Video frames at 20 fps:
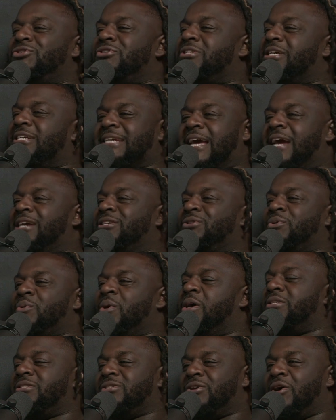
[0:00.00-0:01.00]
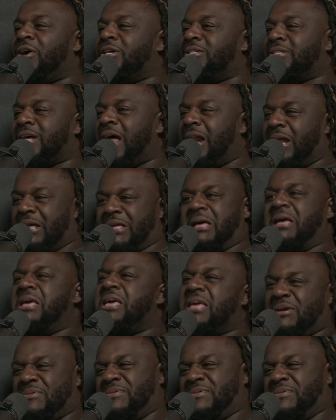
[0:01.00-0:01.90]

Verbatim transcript: you just answer the question? You always gotta.